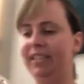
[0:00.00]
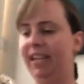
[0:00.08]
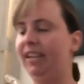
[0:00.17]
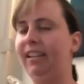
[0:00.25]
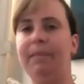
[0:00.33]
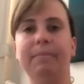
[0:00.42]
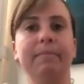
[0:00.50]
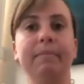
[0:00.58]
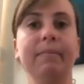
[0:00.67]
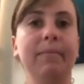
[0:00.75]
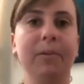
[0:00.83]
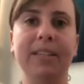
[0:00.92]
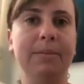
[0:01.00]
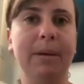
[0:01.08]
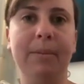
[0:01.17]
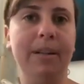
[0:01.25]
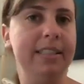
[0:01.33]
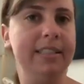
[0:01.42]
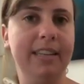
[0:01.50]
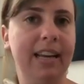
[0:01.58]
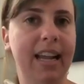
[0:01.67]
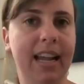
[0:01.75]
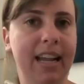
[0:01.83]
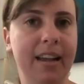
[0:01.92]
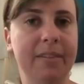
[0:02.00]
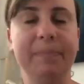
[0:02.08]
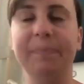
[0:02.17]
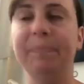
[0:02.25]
kind of let the rest of my body just kind of hang out.